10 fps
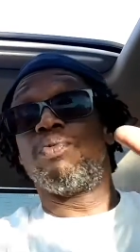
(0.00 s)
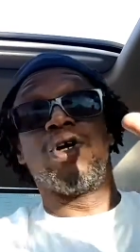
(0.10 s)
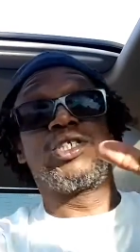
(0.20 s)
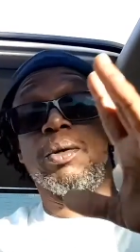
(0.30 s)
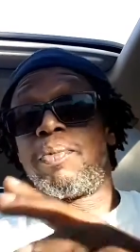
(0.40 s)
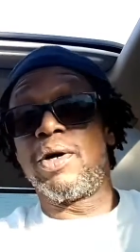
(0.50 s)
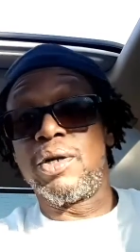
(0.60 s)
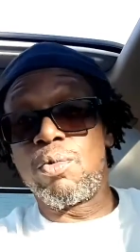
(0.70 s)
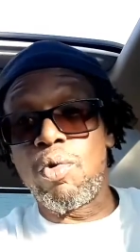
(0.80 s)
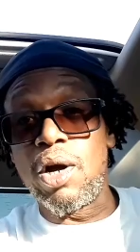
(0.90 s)
brushed up under
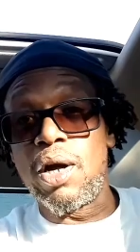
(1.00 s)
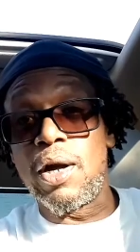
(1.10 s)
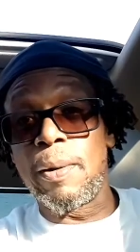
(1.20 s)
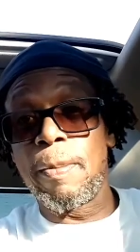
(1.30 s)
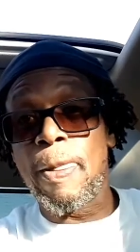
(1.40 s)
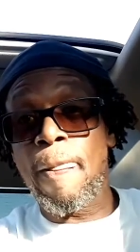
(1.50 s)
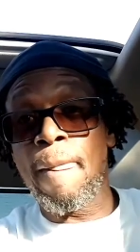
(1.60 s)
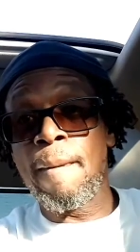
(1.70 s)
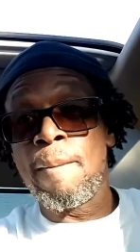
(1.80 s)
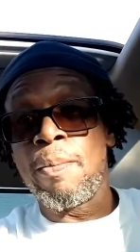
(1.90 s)
the rug.
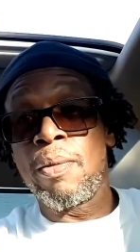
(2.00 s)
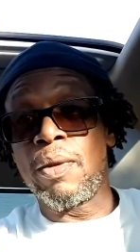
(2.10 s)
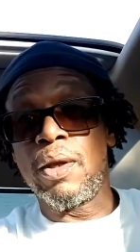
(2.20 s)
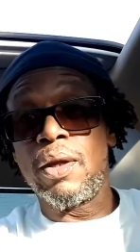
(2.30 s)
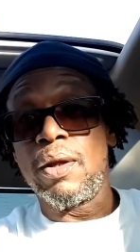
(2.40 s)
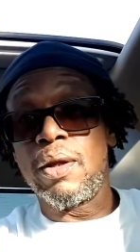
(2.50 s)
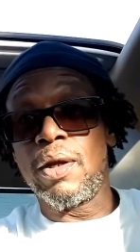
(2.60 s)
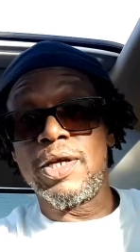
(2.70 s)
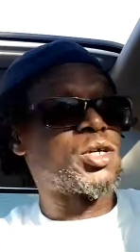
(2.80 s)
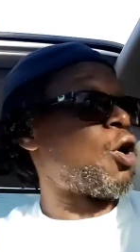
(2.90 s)

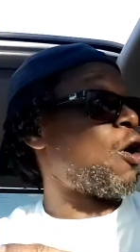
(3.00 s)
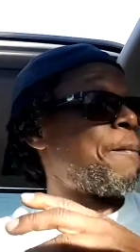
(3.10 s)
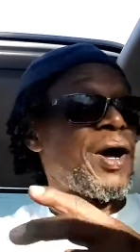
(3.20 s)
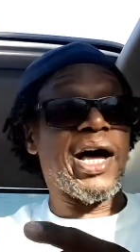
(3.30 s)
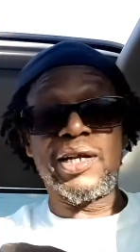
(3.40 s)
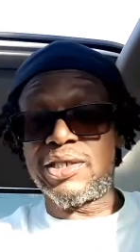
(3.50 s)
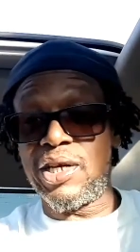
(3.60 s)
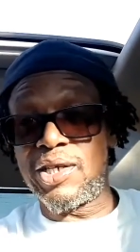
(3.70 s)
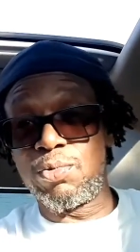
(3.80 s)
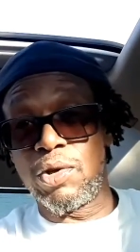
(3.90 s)
It's called
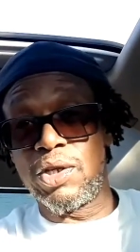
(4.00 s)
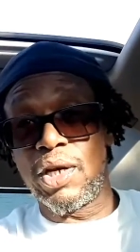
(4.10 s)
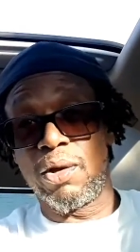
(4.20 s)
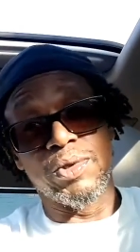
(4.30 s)
politics when you're dealing